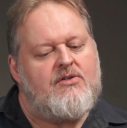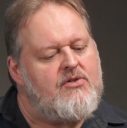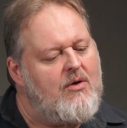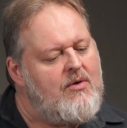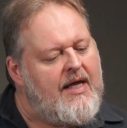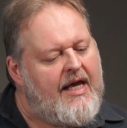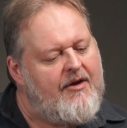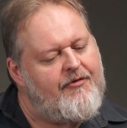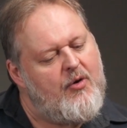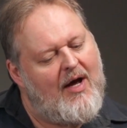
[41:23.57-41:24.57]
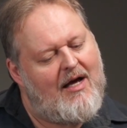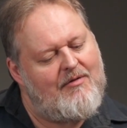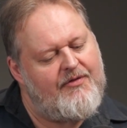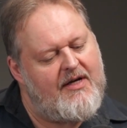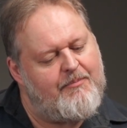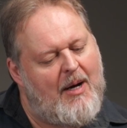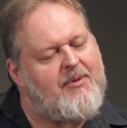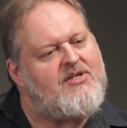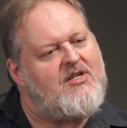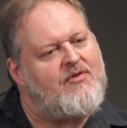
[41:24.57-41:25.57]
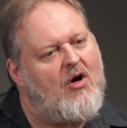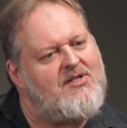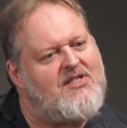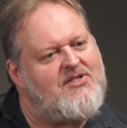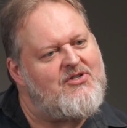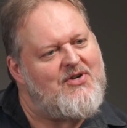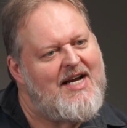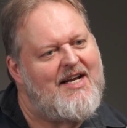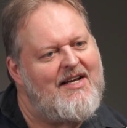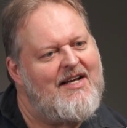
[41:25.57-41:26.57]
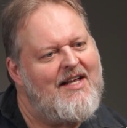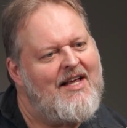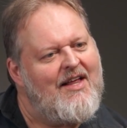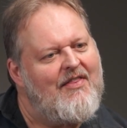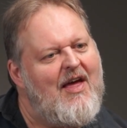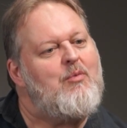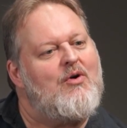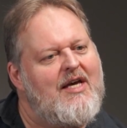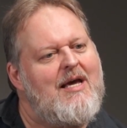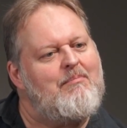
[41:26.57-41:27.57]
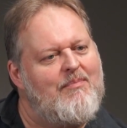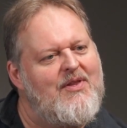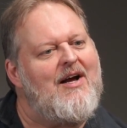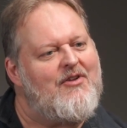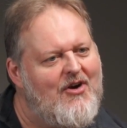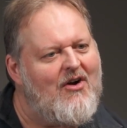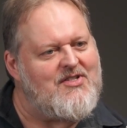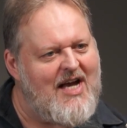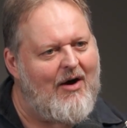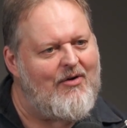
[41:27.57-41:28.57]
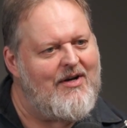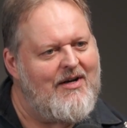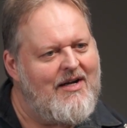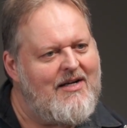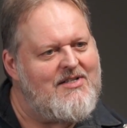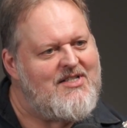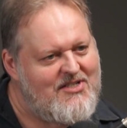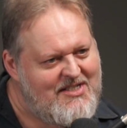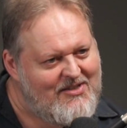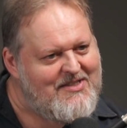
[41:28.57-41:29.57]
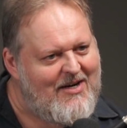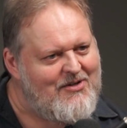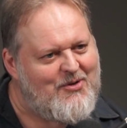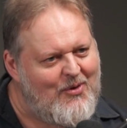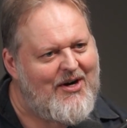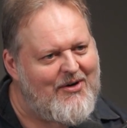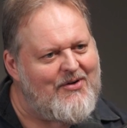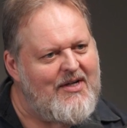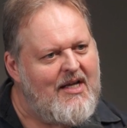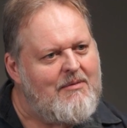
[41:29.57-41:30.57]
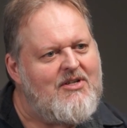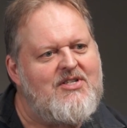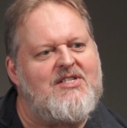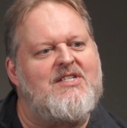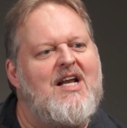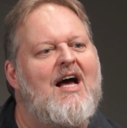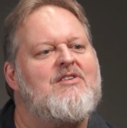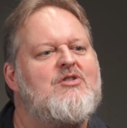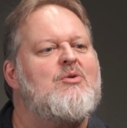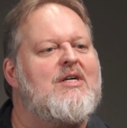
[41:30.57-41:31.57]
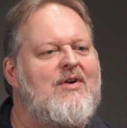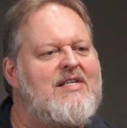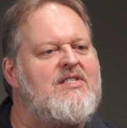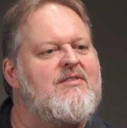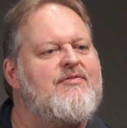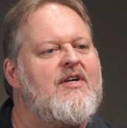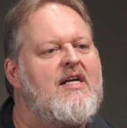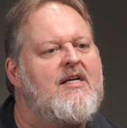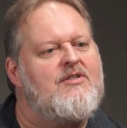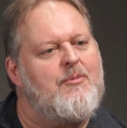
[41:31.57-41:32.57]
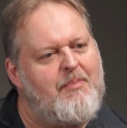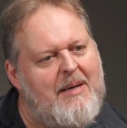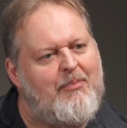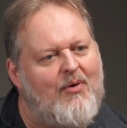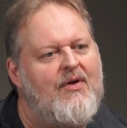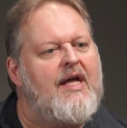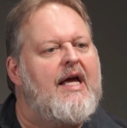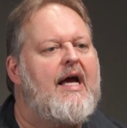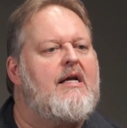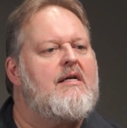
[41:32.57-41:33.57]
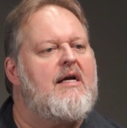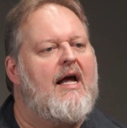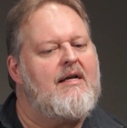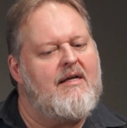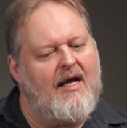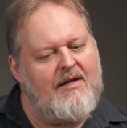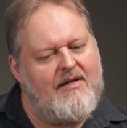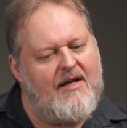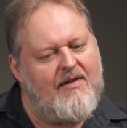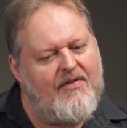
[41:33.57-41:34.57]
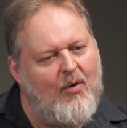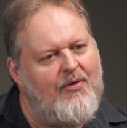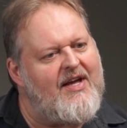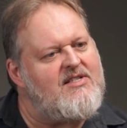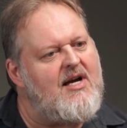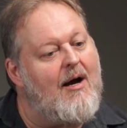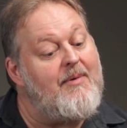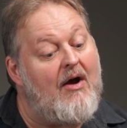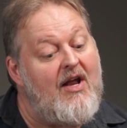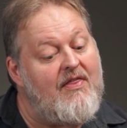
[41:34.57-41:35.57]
So if you have a population of dogs that's treated, they will keep the other dogs out because they're still territorial. They're just not so aggressive to people. And the whole thing is calmed down.